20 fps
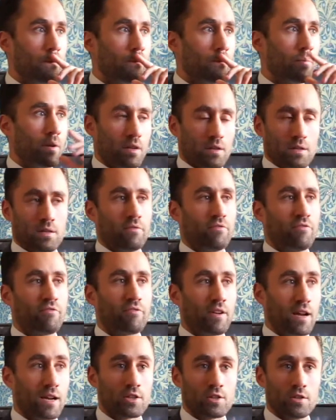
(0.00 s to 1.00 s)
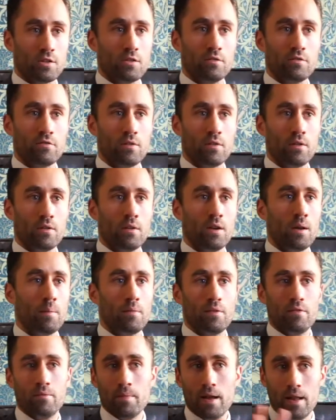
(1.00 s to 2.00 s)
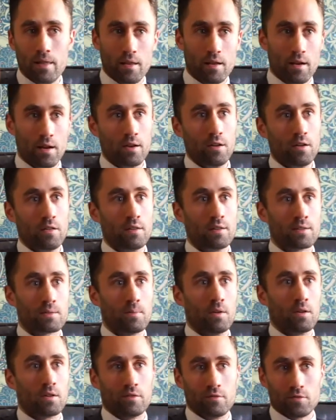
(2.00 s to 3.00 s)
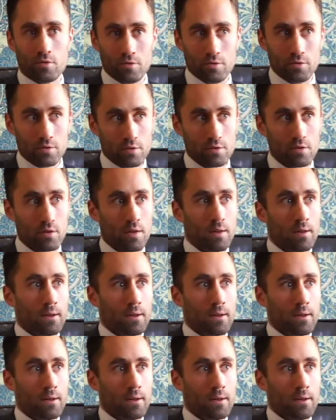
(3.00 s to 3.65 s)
but it's a fraction of the number of men that I know that smoke, of course.